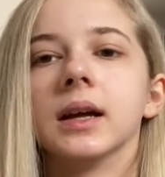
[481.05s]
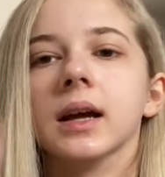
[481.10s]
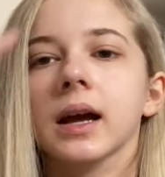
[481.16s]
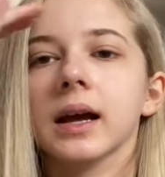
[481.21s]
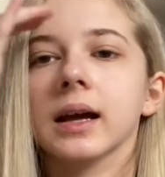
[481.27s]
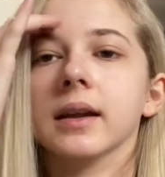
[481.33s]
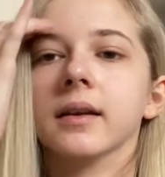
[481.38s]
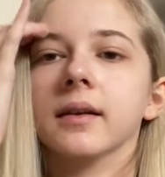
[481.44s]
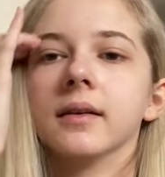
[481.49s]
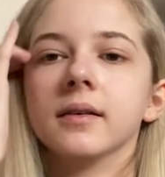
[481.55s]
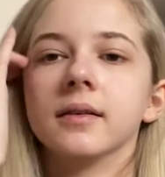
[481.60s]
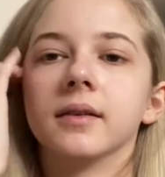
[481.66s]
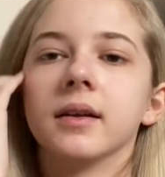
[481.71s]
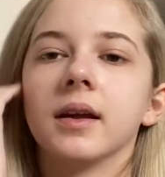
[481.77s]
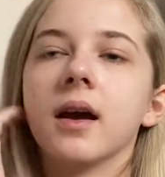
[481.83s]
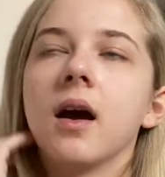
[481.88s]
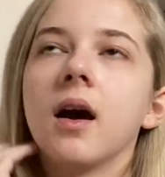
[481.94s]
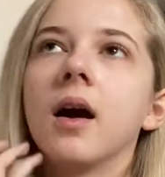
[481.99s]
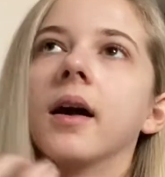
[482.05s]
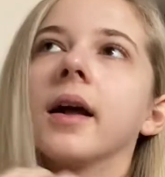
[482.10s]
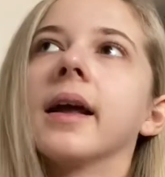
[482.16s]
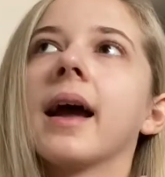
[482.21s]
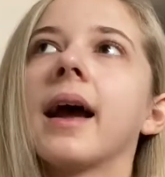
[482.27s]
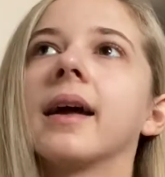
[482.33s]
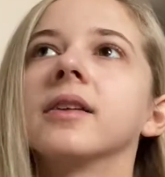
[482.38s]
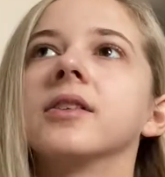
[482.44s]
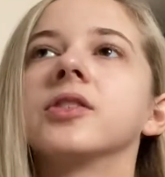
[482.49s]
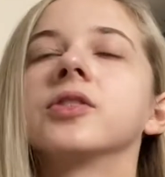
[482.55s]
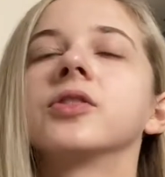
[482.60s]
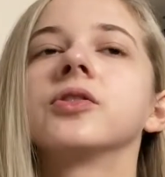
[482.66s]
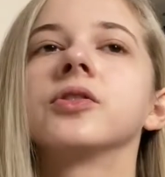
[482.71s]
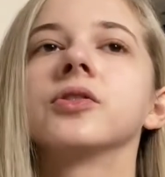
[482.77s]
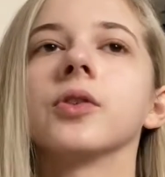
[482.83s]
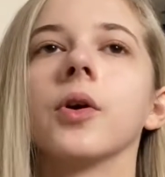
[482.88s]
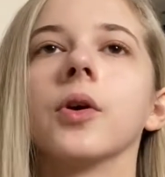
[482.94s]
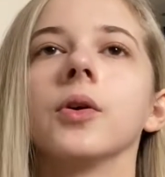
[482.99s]
And I had
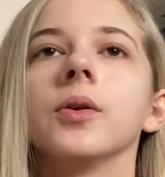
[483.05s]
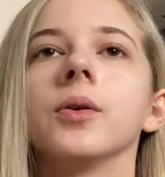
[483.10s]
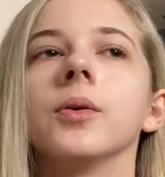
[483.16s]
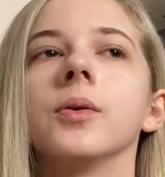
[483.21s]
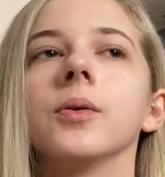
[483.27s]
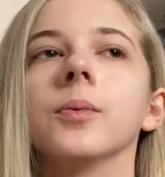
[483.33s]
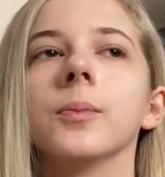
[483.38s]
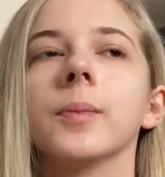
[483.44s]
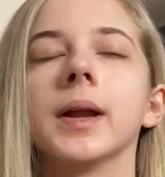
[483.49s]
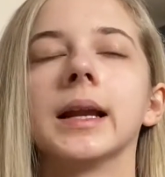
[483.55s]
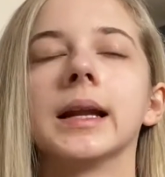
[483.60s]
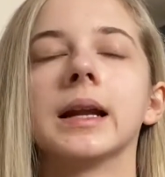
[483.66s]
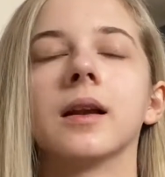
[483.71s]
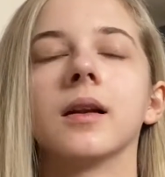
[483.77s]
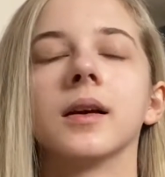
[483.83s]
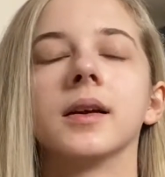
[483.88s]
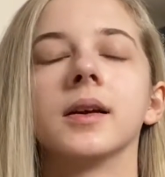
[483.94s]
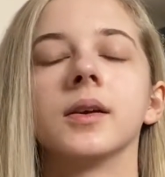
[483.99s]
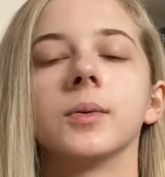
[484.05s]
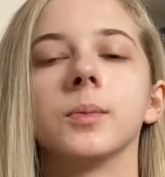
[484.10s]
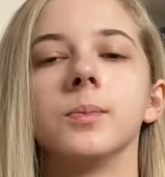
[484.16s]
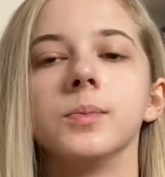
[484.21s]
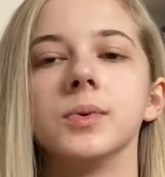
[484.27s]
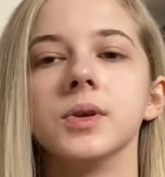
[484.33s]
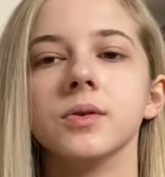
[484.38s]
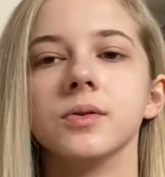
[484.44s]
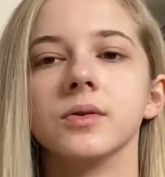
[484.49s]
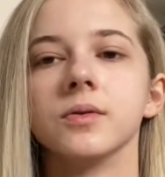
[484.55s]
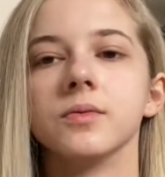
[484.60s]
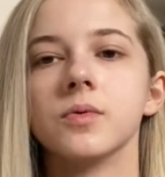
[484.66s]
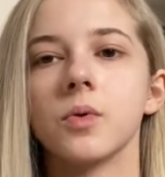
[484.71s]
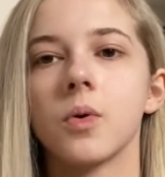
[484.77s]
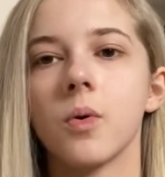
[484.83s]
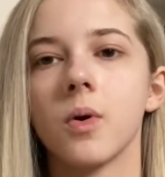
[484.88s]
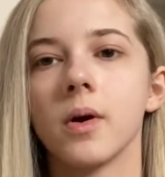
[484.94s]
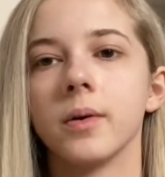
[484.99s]
so many like beautiful
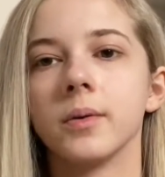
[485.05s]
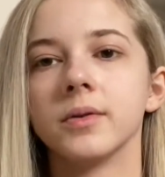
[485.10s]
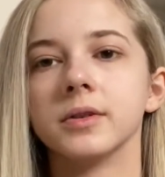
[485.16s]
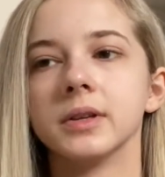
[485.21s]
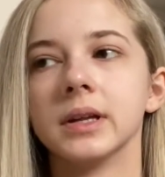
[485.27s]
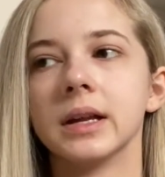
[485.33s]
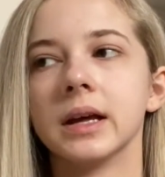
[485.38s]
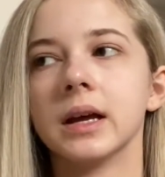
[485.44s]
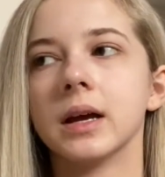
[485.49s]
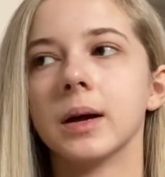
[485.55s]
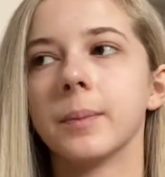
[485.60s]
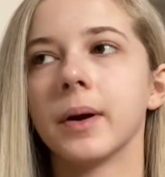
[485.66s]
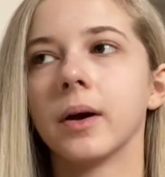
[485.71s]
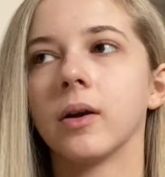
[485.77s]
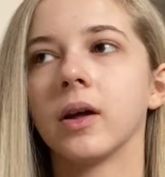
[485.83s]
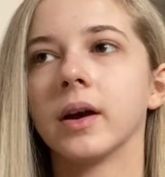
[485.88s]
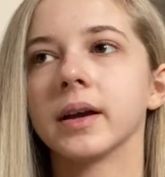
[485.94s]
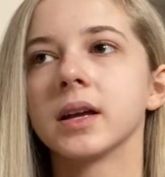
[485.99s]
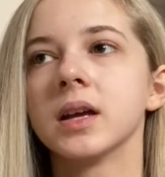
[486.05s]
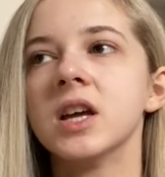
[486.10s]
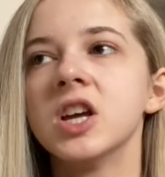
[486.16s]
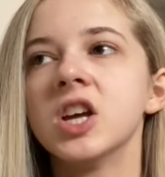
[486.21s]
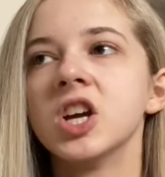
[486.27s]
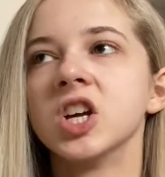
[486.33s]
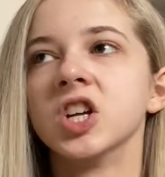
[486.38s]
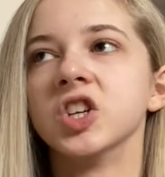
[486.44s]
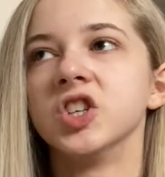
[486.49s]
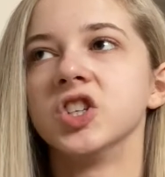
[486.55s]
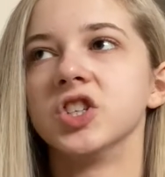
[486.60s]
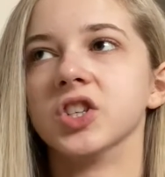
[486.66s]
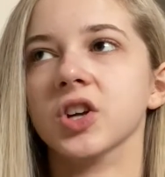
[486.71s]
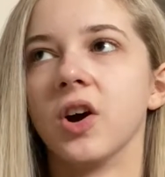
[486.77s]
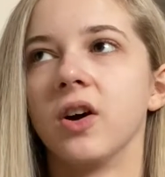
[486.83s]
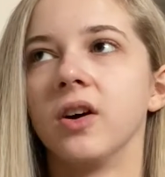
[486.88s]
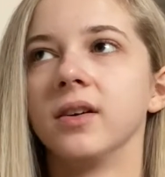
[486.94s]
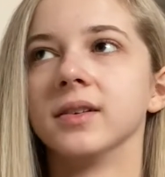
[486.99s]
quotes in it about like
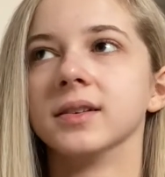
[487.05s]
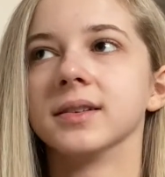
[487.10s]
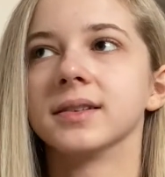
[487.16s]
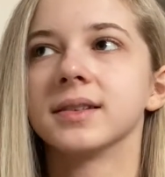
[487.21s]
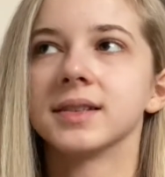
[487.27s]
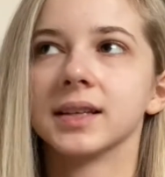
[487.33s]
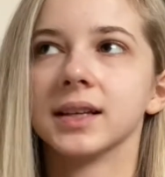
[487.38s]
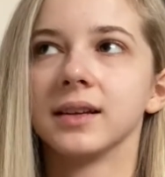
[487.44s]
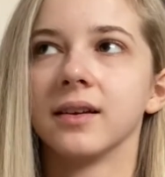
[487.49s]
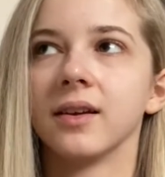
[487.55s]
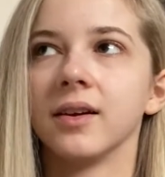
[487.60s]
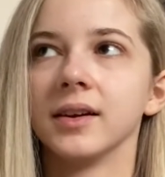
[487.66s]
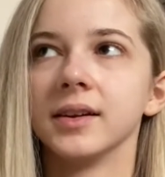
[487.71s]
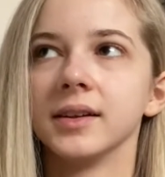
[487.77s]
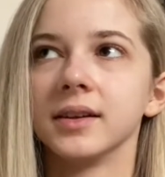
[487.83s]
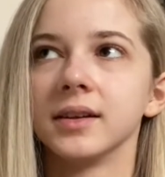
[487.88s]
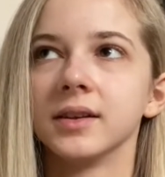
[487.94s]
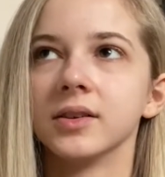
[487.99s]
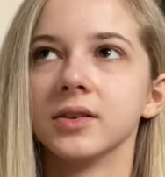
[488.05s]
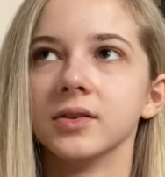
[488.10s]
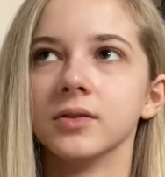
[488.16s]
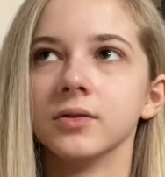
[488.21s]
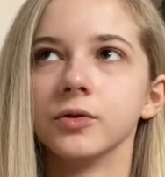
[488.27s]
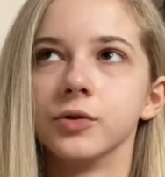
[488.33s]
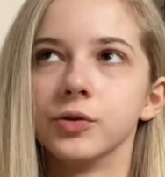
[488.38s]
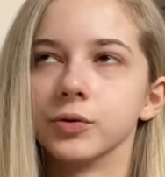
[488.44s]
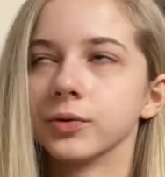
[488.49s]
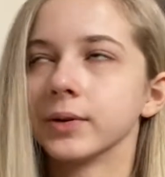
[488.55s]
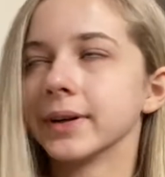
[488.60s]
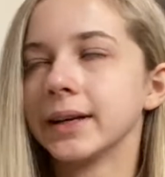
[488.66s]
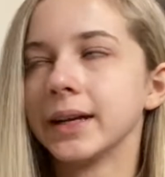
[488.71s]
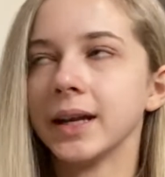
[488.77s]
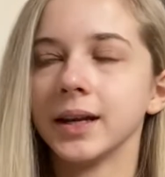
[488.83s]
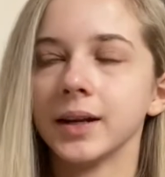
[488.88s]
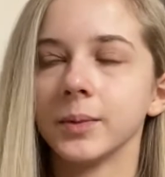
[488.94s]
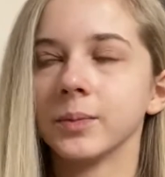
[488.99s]
dance and like
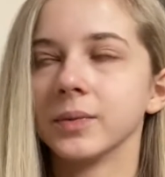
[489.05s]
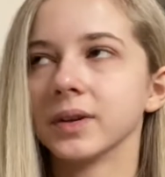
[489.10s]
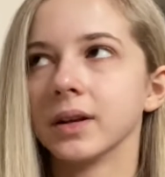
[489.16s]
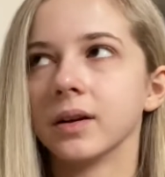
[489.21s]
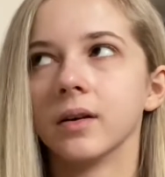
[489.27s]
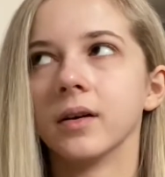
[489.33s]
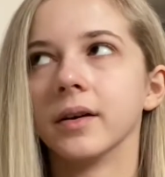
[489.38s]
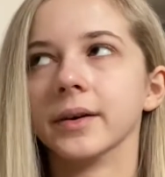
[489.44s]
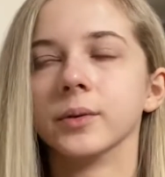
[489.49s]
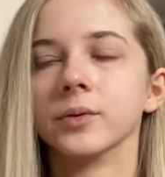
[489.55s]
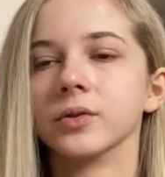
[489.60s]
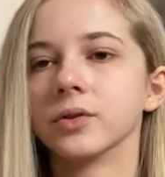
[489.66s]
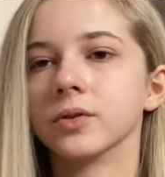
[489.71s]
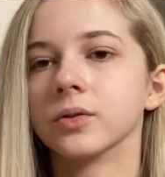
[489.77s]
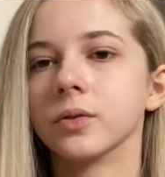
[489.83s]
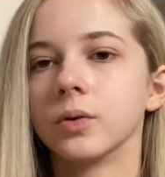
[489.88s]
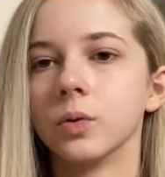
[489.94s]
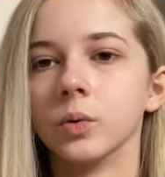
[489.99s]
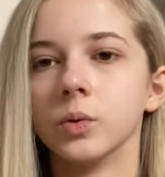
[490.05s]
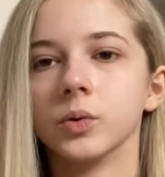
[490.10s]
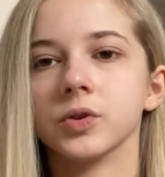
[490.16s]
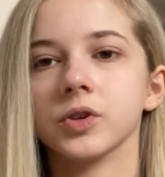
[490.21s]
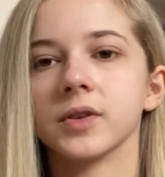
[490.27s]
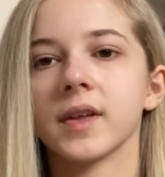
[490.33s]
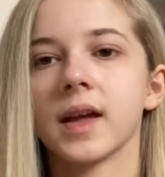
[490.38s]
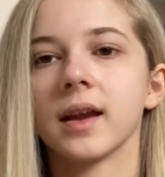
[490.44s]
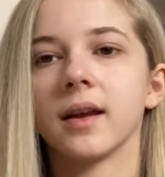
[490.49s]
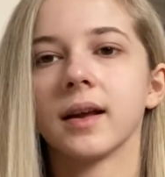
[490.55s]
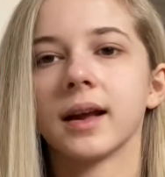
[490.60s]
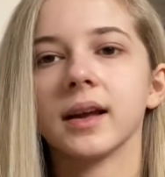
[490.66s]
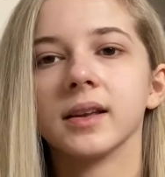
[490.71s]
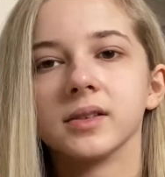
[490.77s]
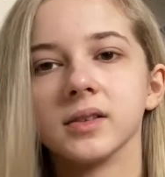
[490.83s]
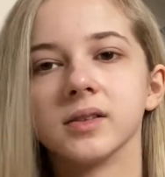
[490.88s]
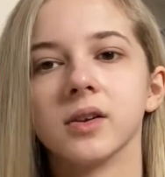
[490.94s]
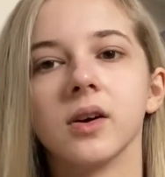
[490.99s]
dreams, and it was just gorgeous. And like
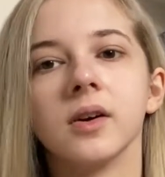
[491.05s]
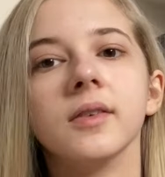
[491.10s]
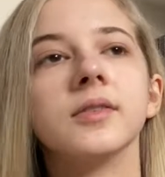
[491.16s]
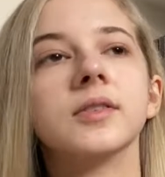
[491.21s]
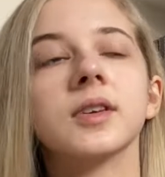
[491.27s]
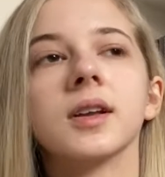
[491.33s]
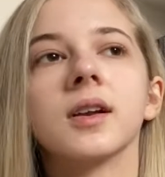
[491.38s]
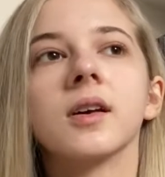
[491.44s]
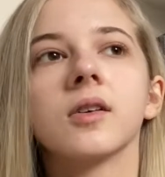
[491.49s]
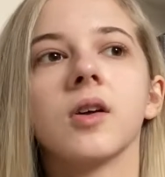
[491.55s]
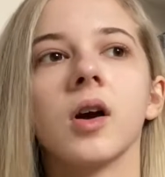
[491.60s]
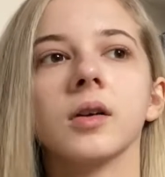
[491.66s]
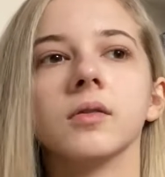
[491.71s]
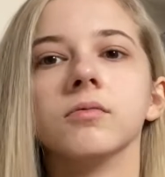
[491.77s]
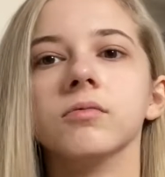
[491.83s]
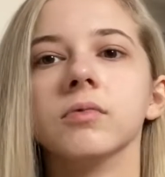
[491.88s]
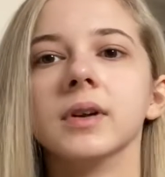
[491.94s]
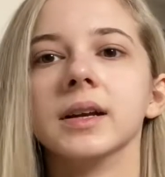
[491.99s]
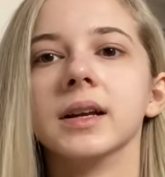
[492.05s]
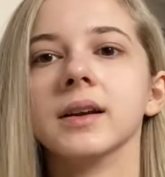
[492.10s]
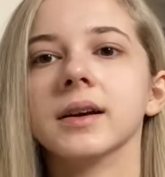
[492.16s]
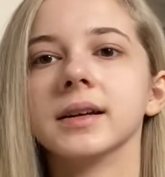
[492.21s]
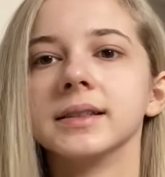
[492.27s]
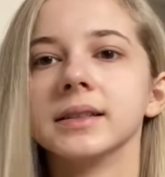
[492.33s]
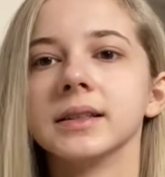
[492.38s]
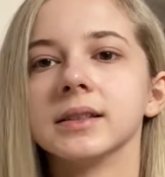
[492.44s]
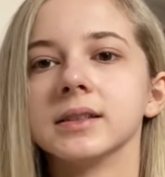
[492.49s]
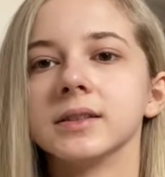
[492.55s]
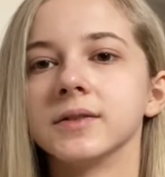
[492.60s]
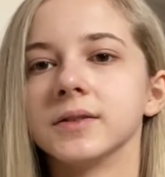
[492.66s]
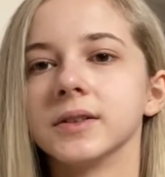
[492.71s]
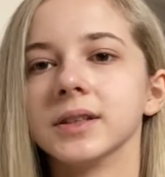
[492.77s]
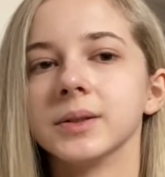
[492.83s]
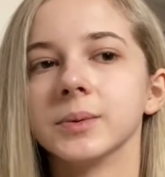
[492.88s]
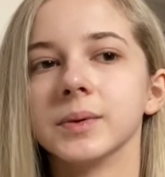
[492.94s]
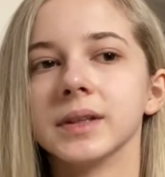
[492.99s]
as a dancer, like I really
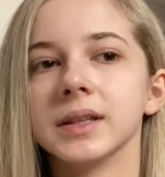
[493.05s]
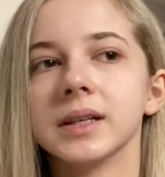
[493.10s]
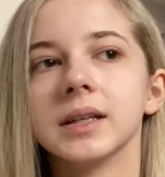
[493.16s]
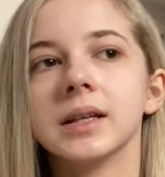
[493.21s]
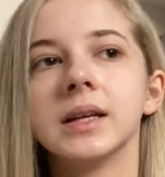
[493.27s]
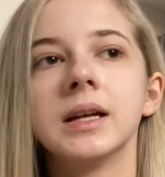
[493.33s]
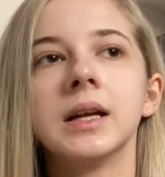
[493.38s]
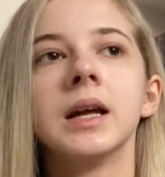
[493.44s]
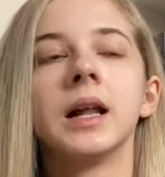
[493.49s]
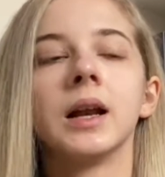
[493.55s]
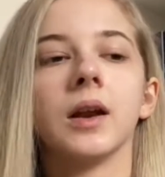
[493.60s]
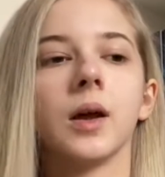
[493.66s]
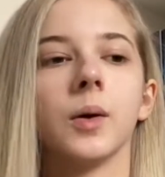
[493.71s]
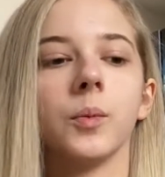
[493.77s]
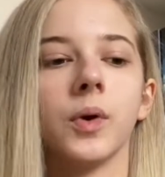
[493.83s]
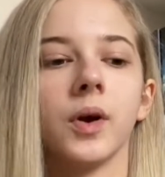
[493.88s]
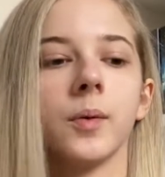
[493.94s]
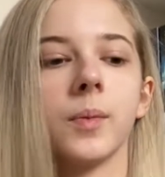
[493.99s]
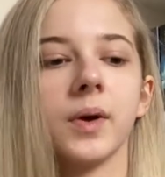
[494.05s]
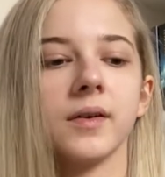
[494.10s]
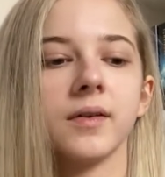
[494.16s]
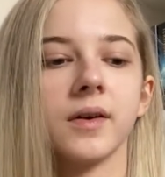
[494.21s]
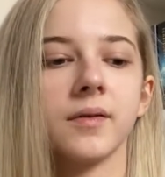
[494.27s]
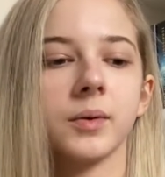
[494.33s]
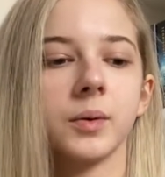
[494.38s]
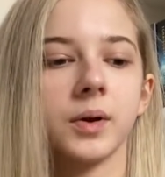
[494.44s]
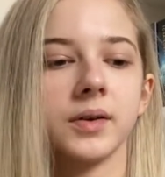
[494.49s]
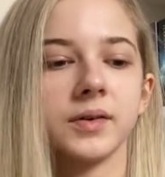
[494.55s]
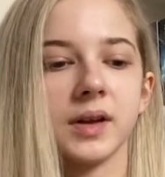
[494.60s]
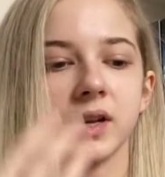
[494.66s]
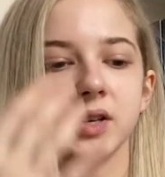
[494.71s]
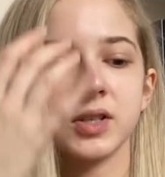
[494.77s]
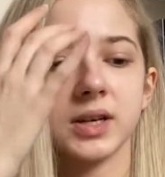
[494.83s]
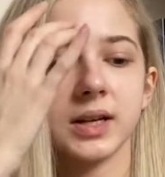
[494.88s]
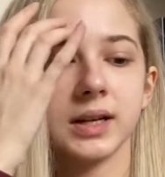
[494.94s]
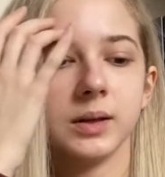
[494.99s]
identified with it. Like one of my favorite quotes
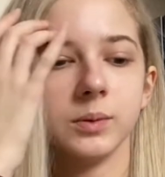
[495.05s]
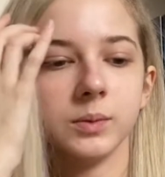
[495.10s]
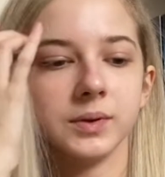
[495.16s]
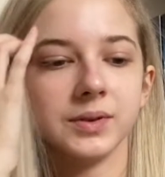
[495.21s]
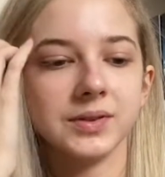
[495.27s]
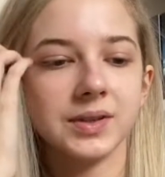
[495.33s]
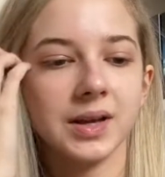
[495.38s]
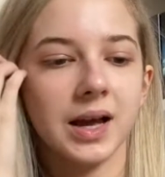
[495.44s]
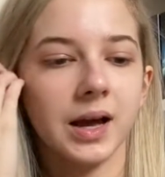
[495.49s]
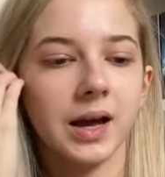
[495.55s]
actually was